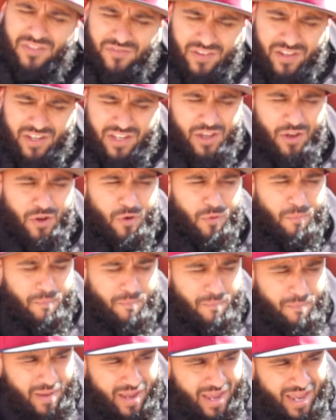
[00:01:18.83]
video
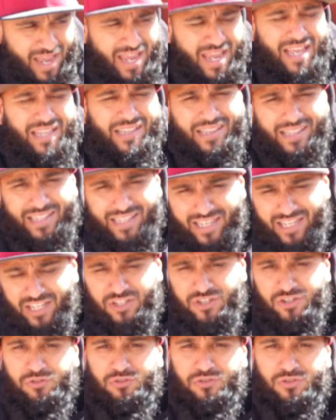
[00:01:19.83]
may
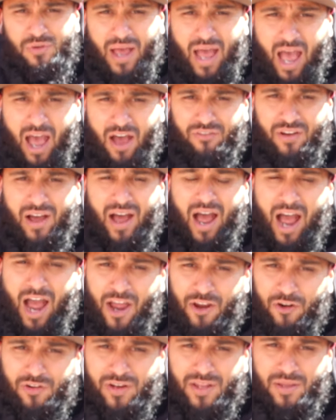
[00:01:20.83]
lead you to have
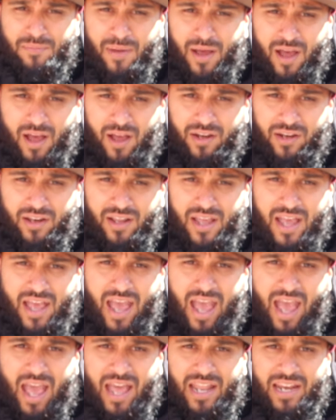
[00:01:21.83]
higher iman
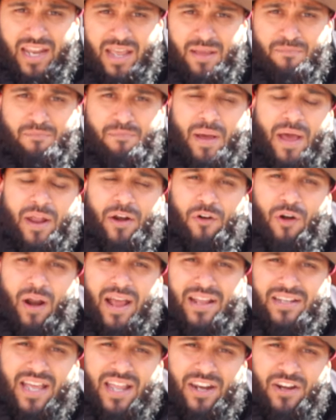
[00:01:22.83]
and a better
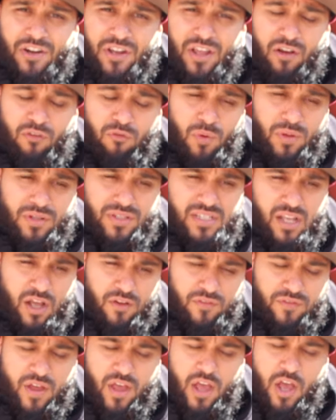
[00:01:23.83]
identity of
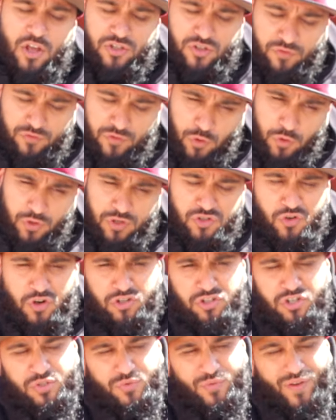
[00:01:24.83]
oneself. So viewer
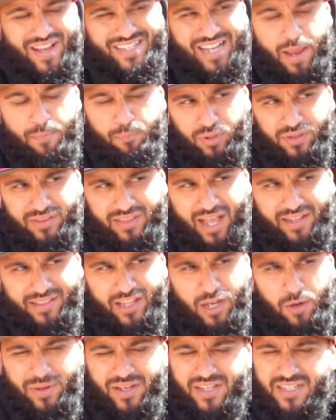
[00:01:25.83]
discretion is advised. I put that
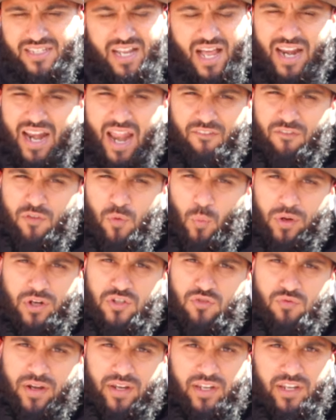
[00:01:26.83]
there because not everyone
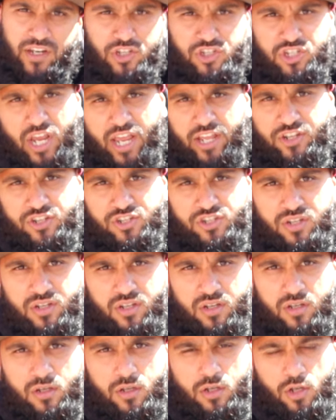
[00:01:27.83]
is ready to change.
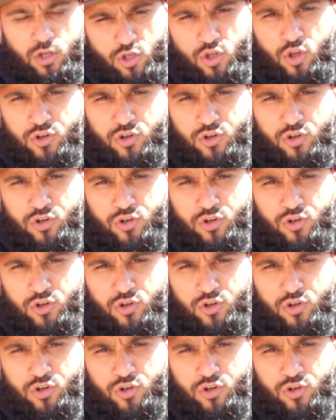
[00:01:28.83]
You